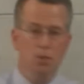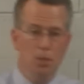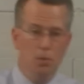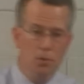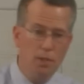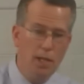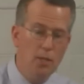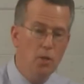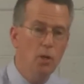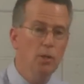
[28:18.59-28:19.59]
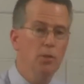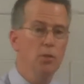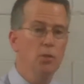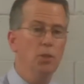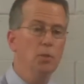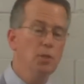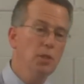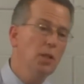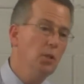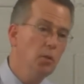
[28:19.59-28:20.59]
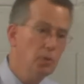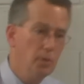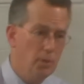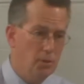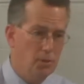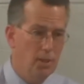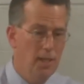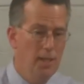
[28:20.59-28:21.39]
She was an idolater, she was an adulteress.